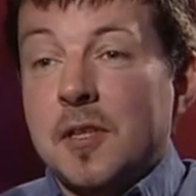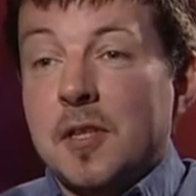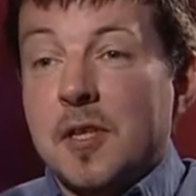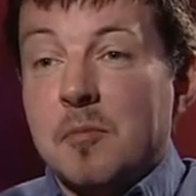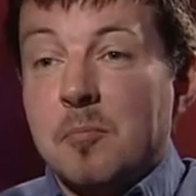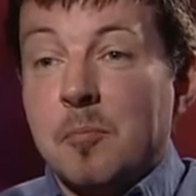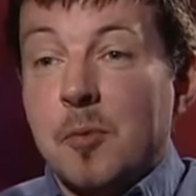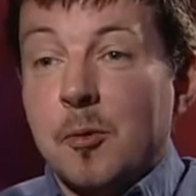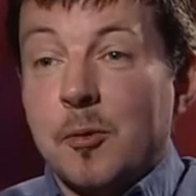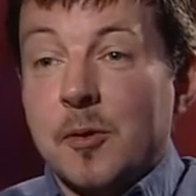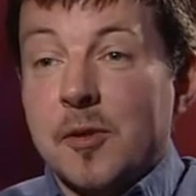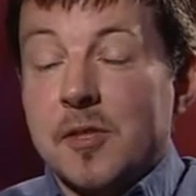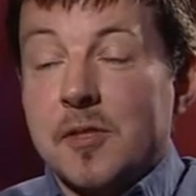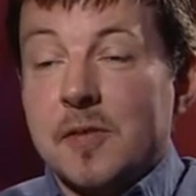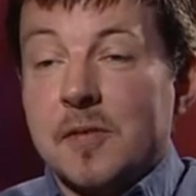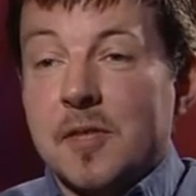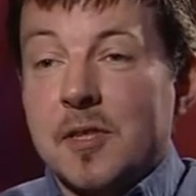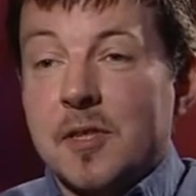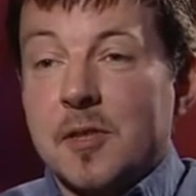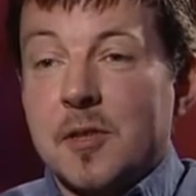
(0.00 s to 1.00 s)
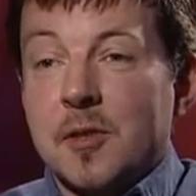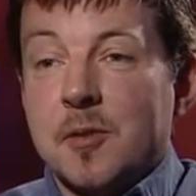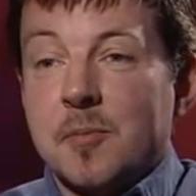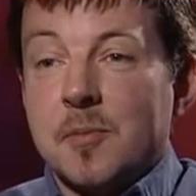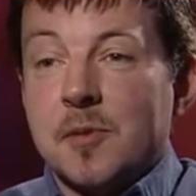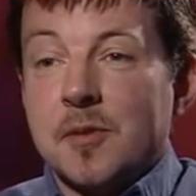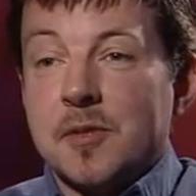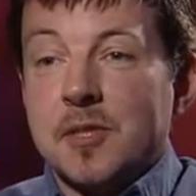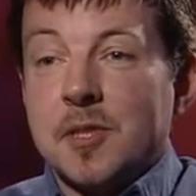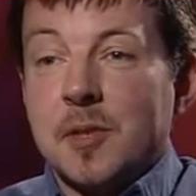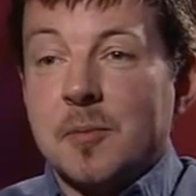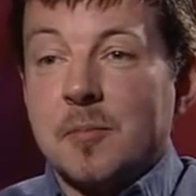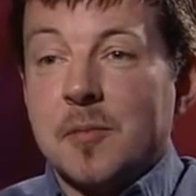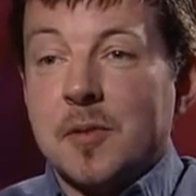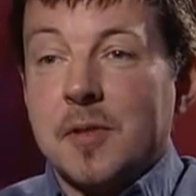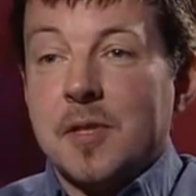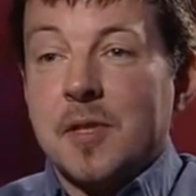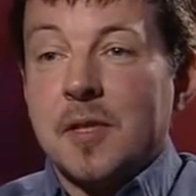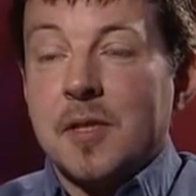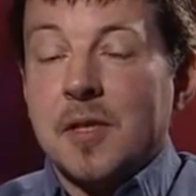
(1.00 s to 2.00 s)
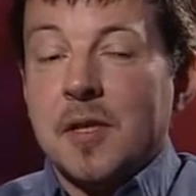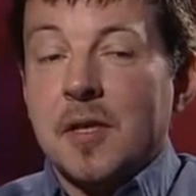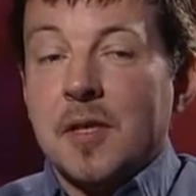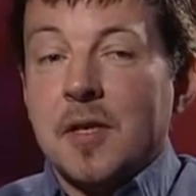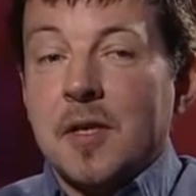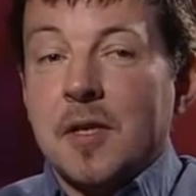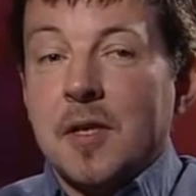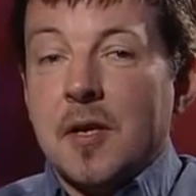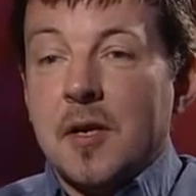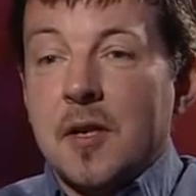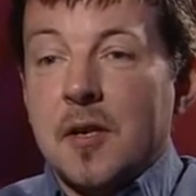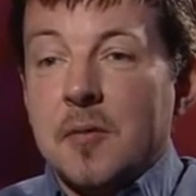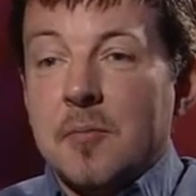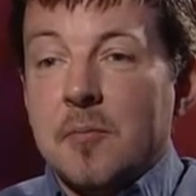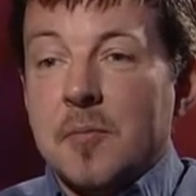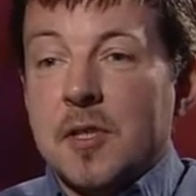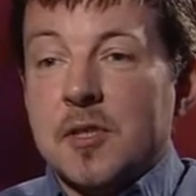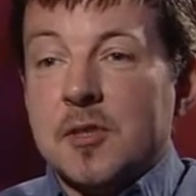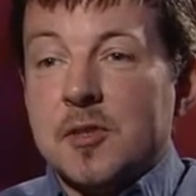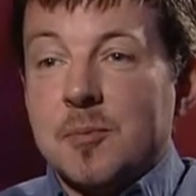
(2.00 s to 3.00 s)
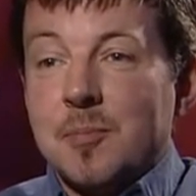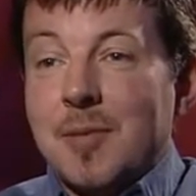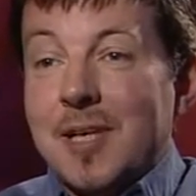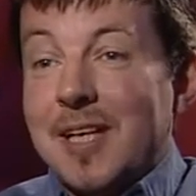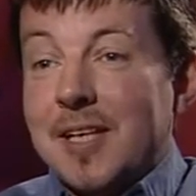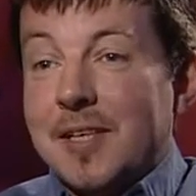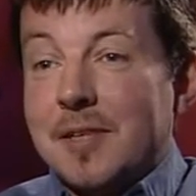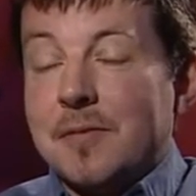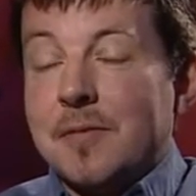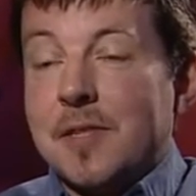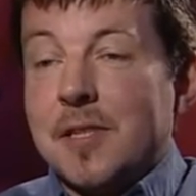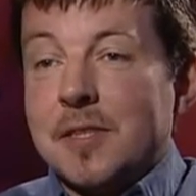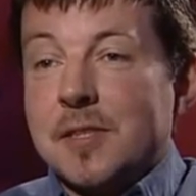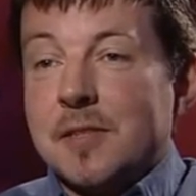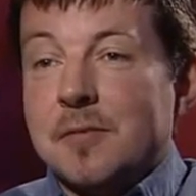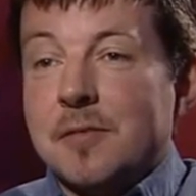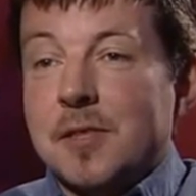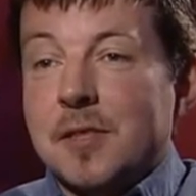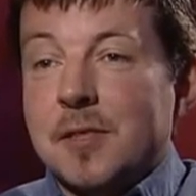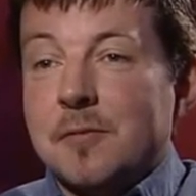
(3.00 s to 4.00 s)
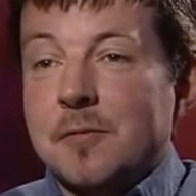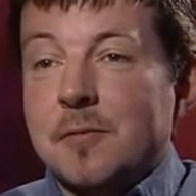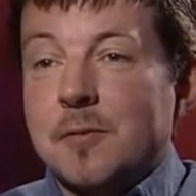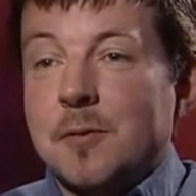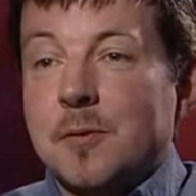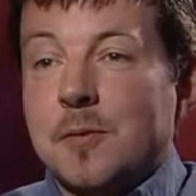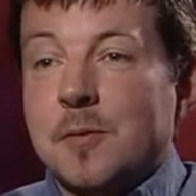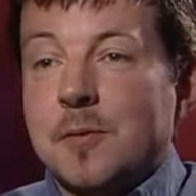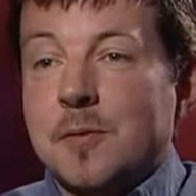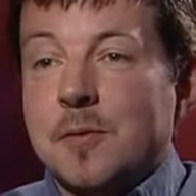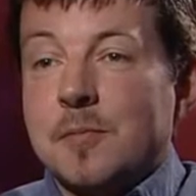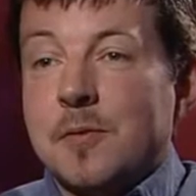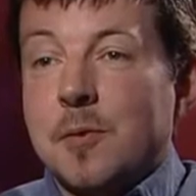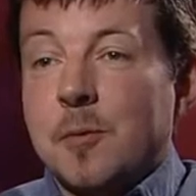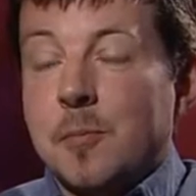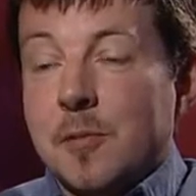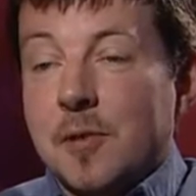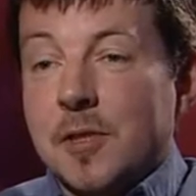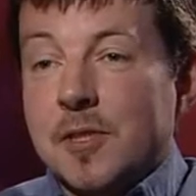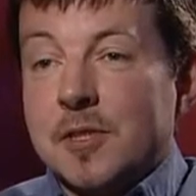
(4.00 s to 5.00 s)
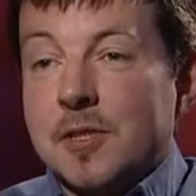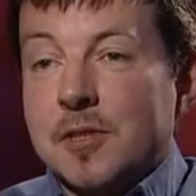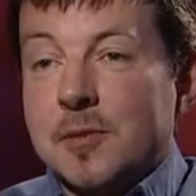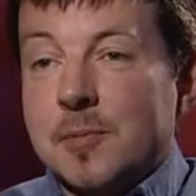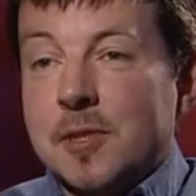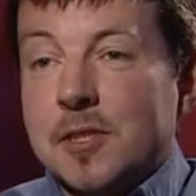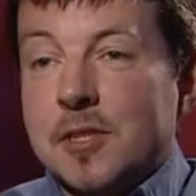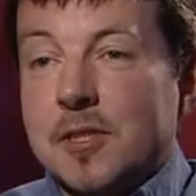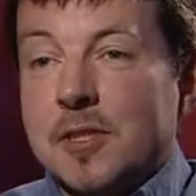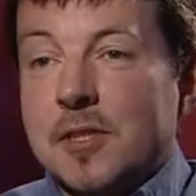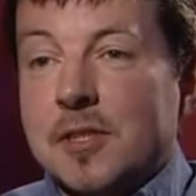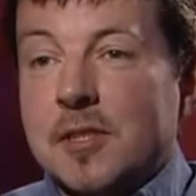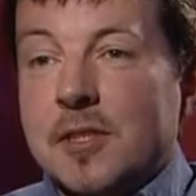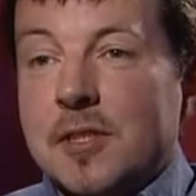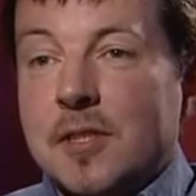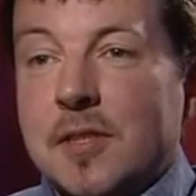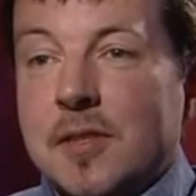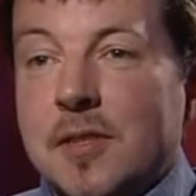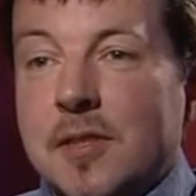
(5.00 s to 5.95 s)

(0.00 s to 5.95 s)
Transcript: employees of the young enterprise company um, and to plan effectively for operating the business.